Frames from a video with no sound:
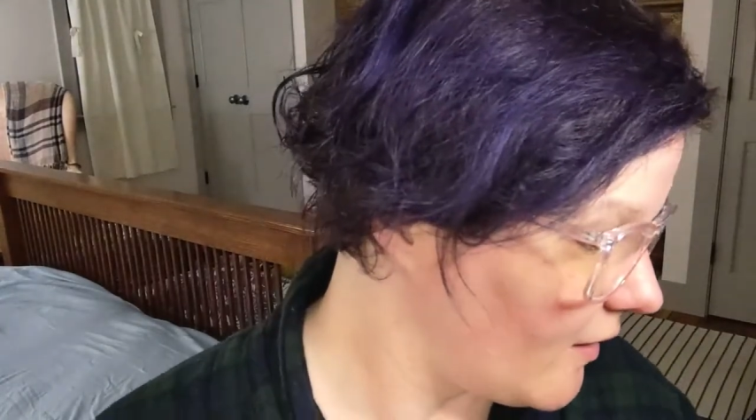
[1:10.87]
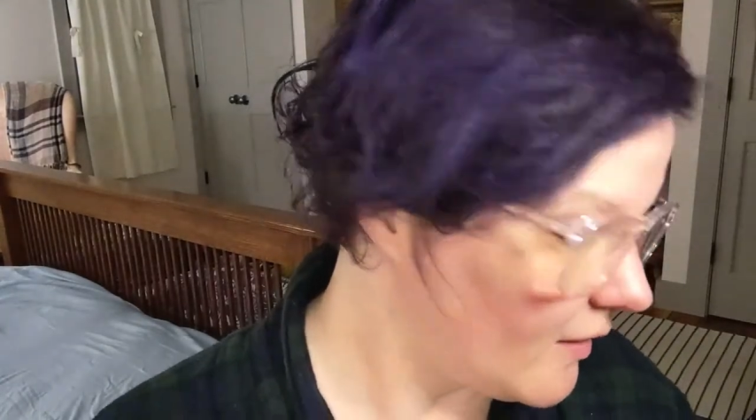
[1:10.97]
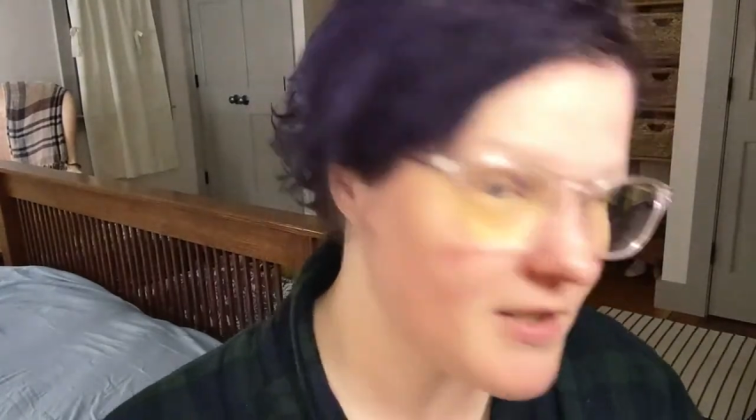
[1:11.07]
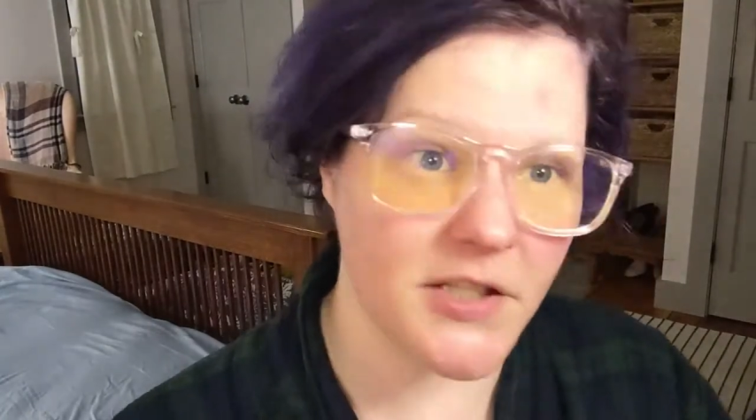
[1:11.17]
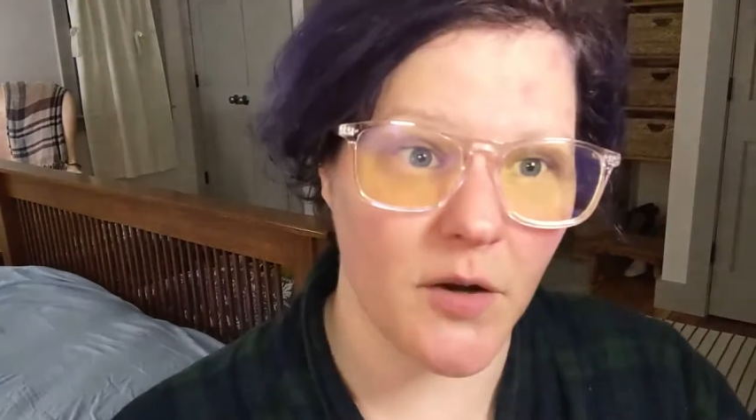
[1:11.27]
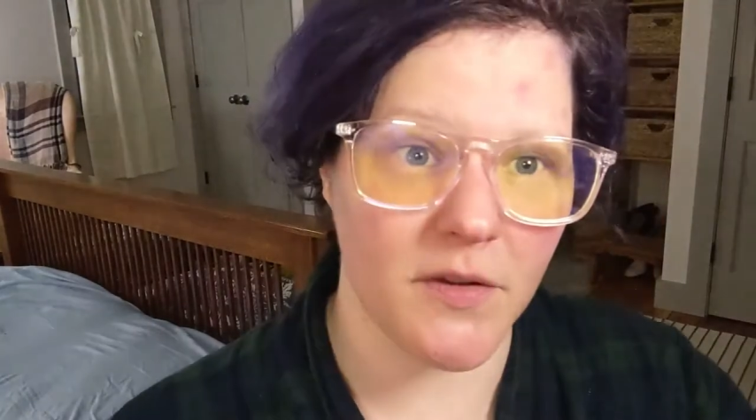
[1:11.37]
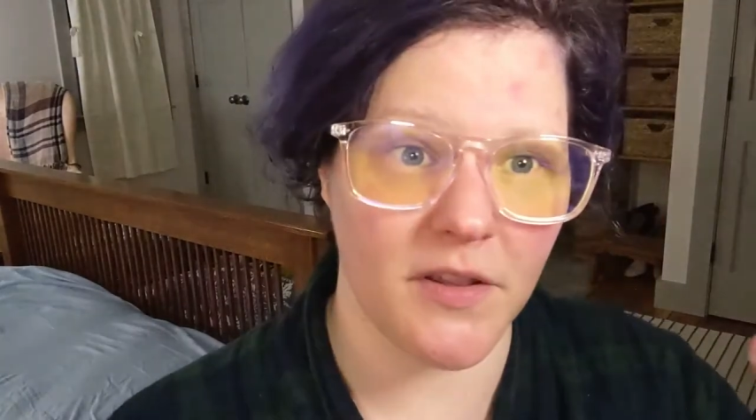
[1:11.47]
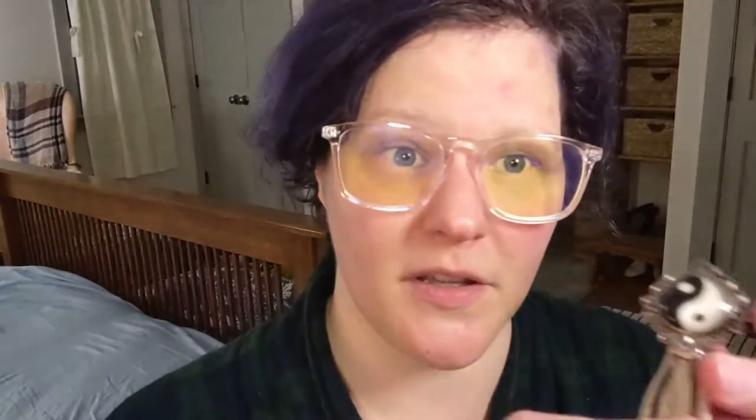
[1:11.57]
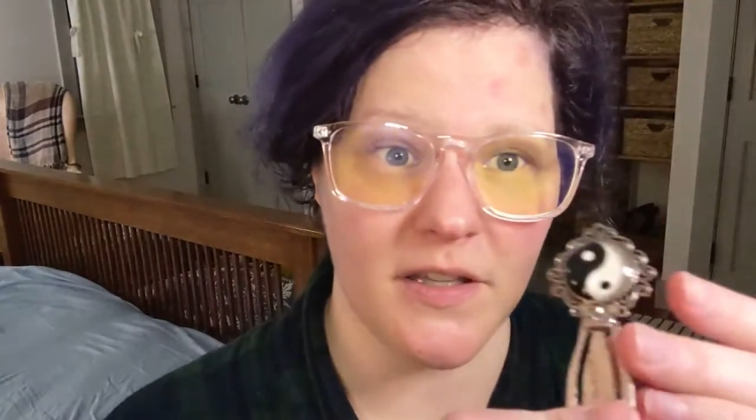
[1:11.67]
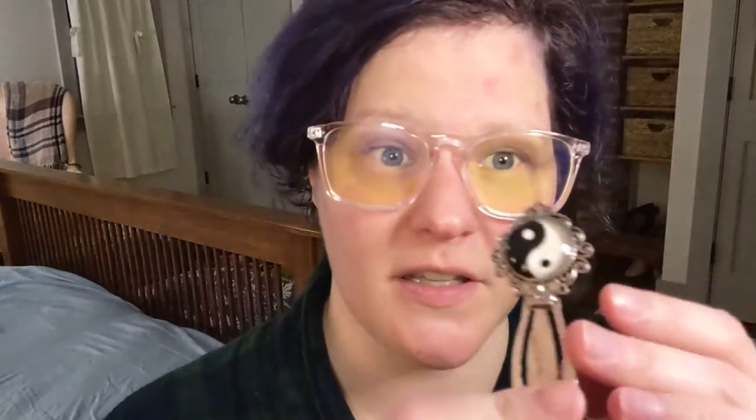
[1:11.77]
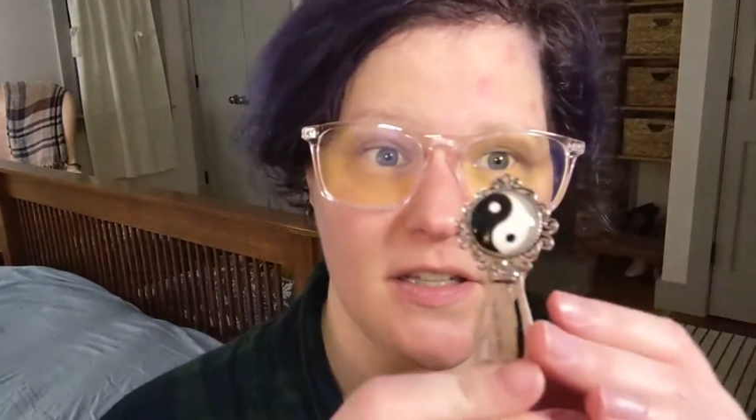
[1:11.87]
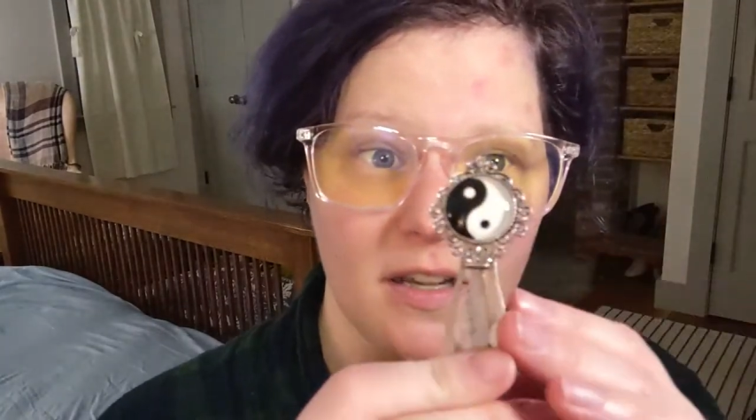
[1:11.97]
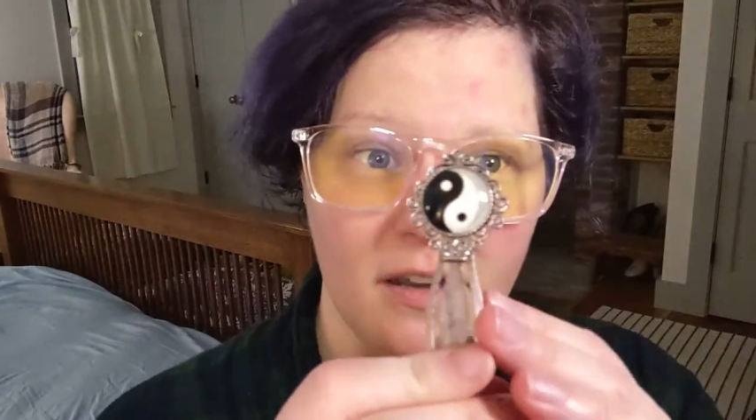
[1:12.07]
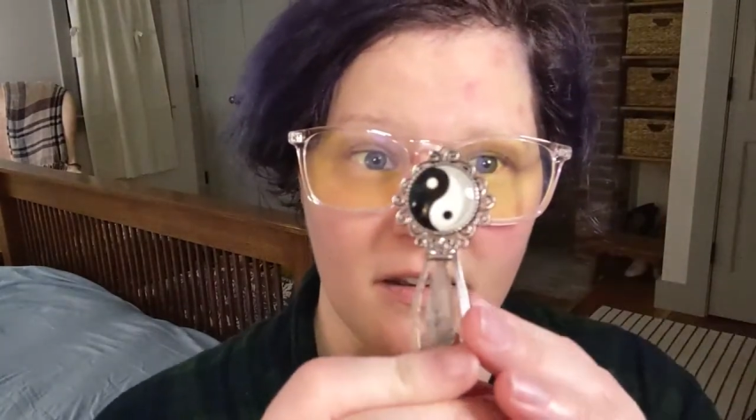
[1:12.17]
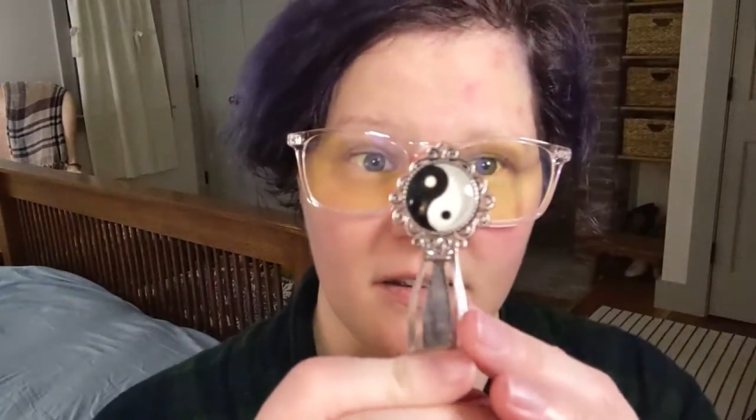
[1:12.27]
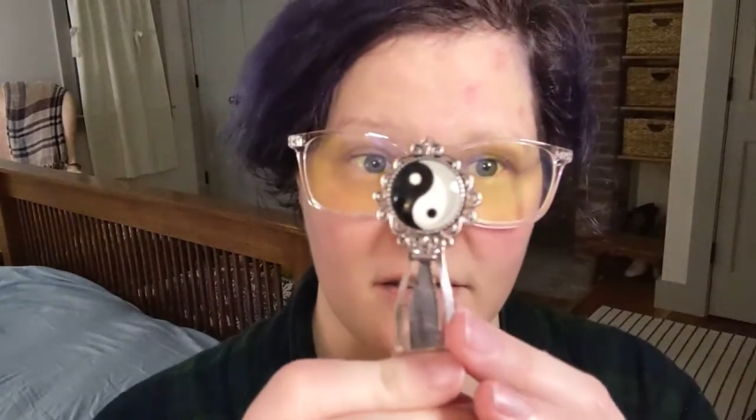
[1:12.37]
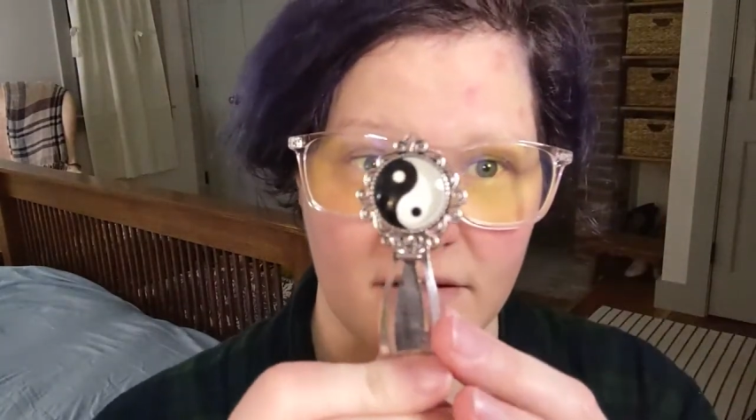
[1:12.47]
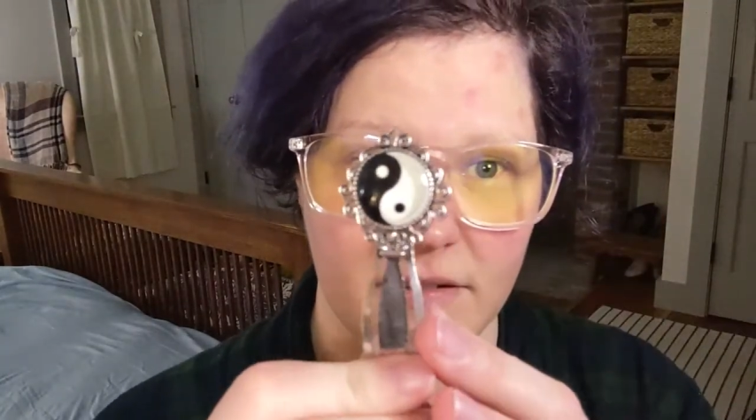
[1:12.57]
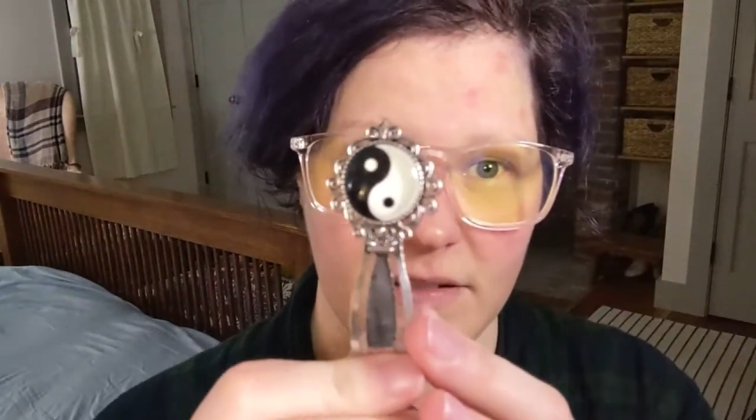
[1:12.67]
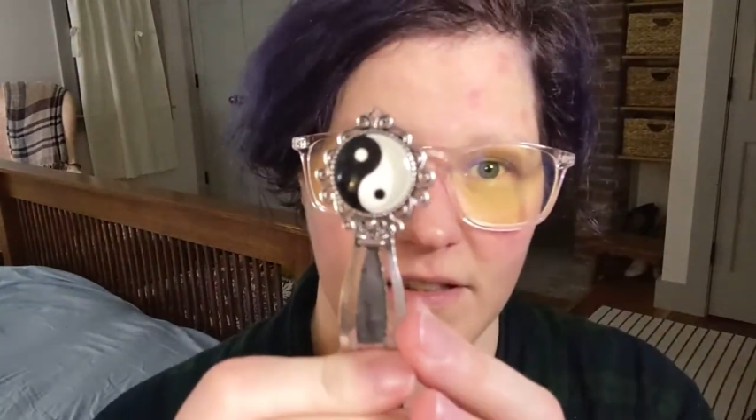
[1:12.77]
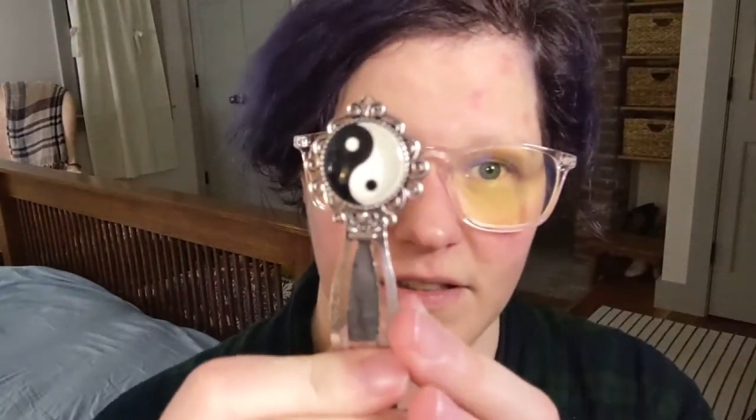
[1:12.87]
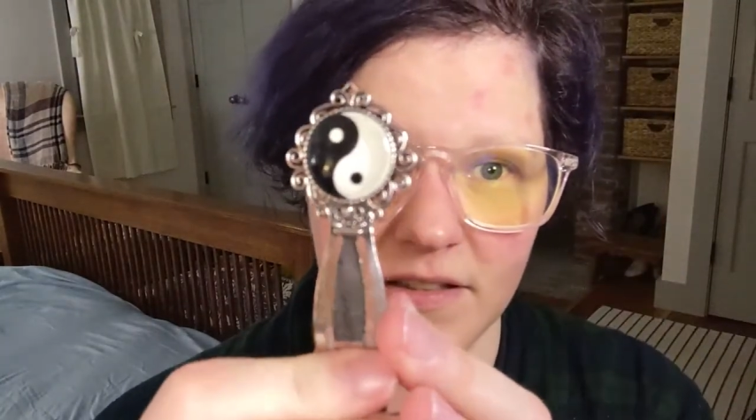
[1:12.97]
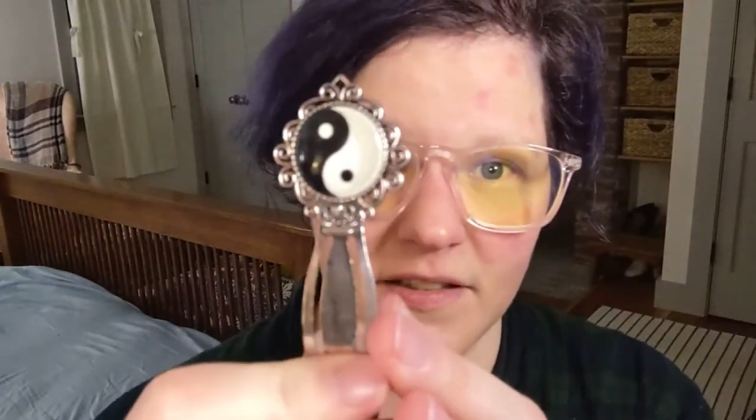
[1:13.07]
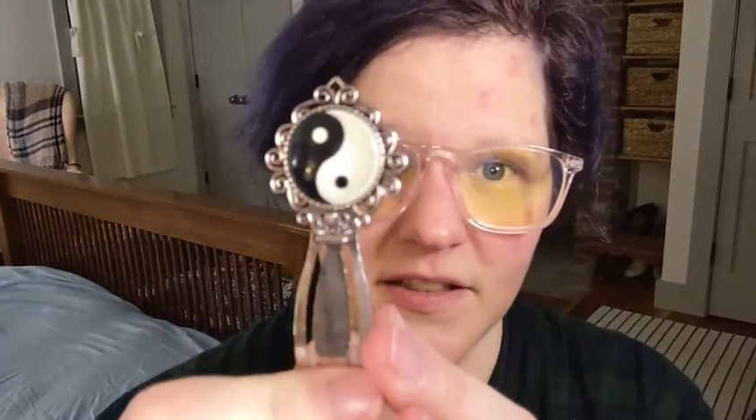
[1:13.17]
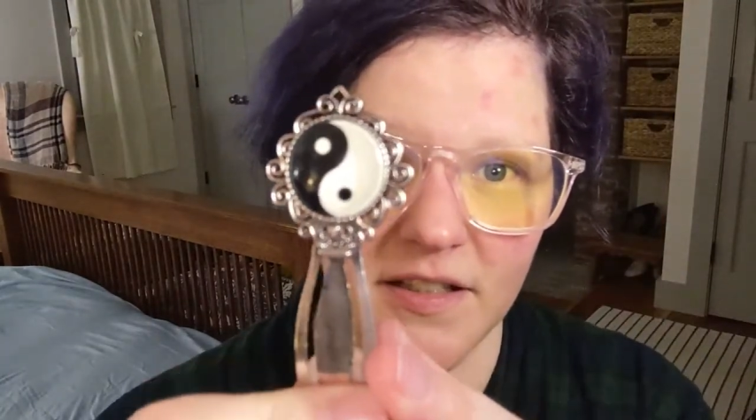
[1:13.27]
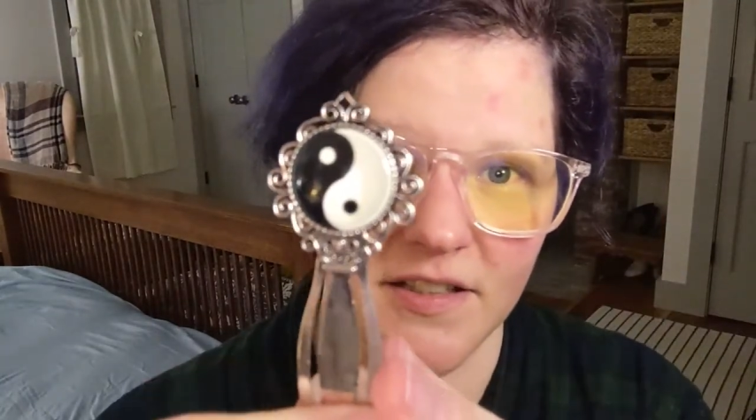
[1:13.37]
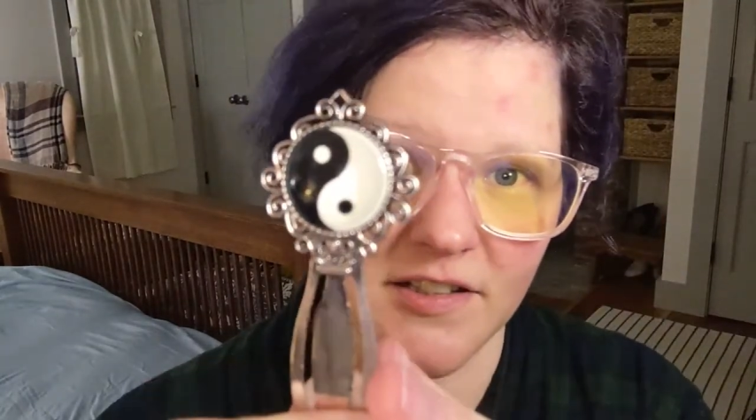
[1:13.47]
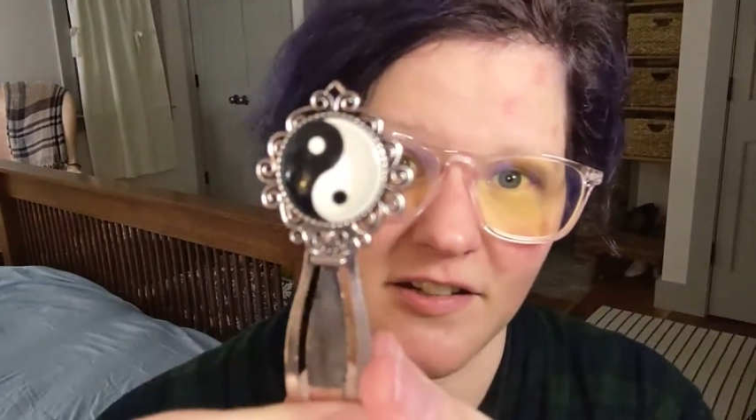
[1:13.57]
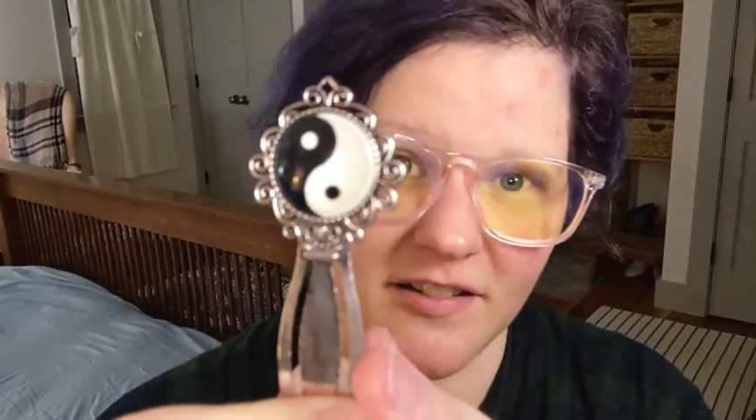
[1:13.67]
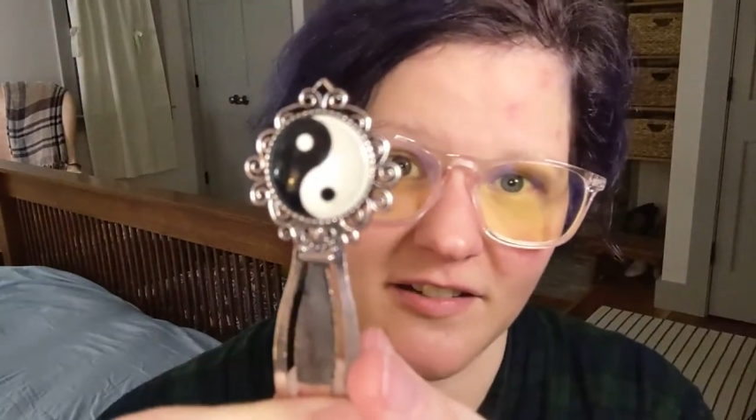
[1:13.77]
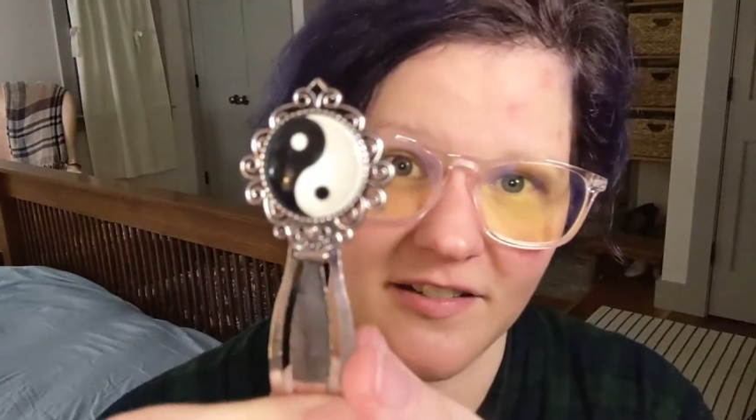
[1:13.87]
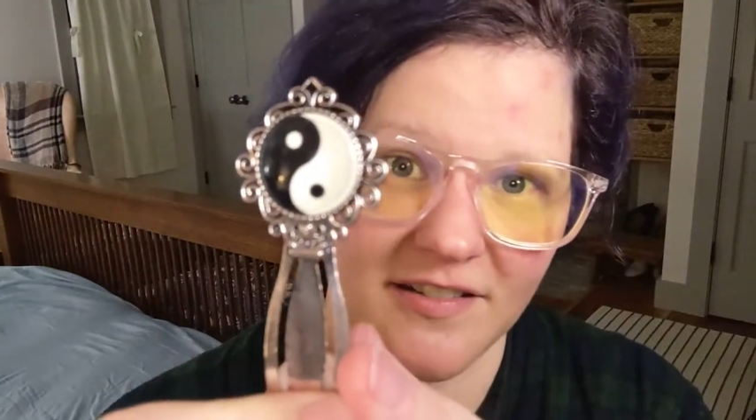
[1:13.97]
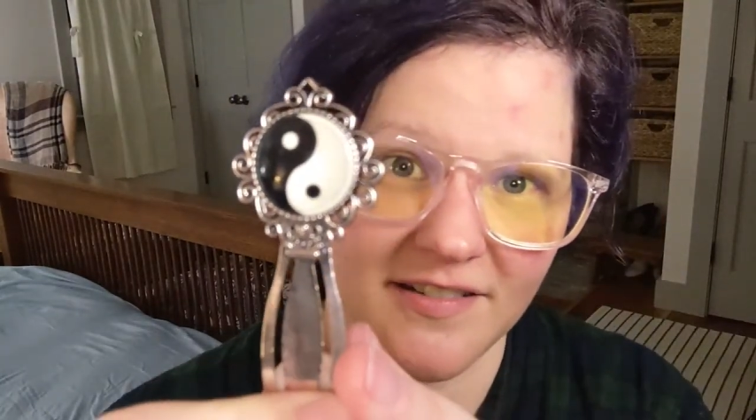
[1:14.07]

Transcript: Let's start with the yin yang. This is the yin yang.